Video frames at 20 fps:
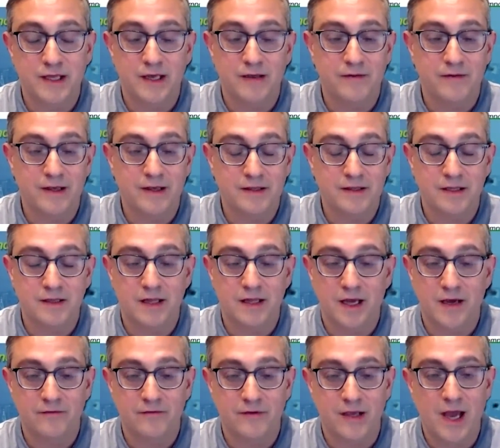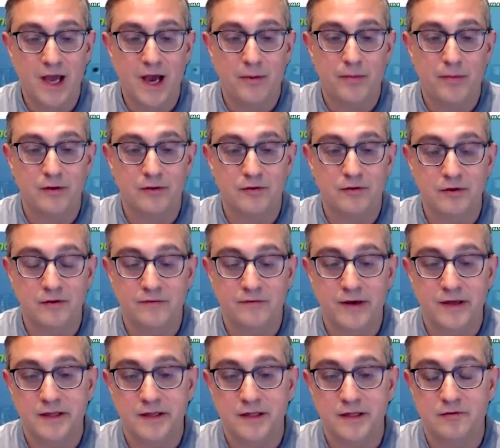and they didn't have the capital to
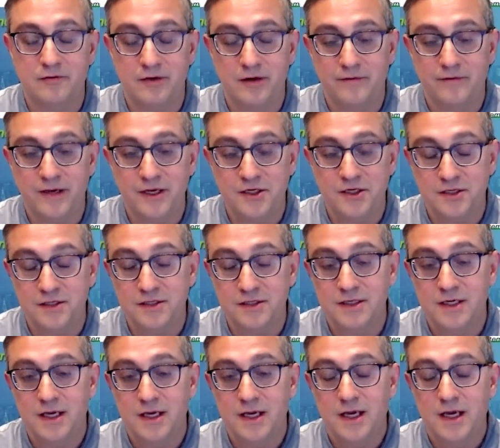invest in renovations.